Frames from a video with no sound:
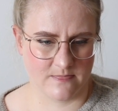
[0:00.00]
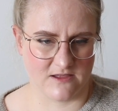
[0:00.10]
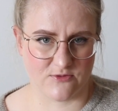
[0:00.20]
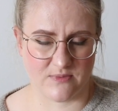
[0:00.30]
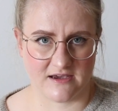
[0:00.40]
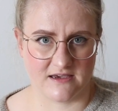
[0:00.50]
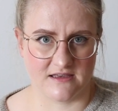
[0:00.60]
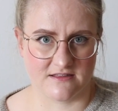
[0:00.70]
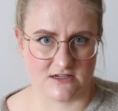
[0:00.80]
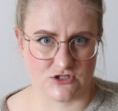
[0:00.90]
these
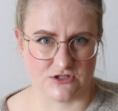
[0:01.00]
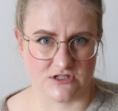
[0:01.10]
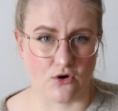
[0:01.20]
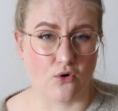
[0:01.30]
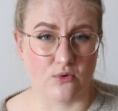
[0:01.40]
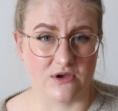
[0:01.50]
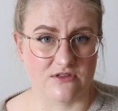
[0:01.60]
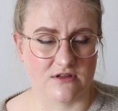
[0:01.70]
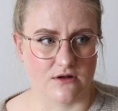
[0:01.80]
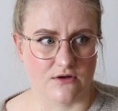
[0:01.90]
packing sessions are
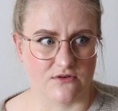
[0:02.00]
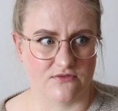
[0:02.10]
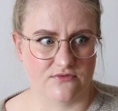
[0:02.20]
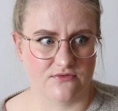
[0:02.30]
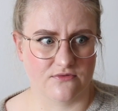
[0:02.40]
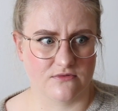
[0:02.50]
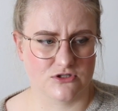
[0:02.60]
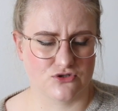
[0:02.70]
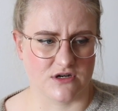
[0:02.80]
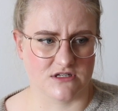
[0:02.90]
always a lot of
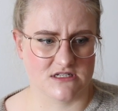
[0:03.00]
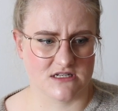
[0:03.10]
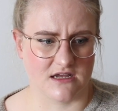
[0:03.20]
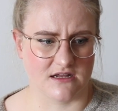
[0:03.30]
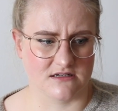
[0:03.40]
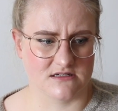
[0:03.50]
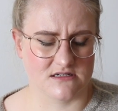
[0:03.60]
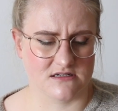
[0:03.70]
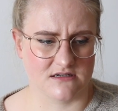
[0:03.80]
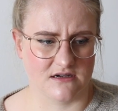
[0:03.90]
stress, and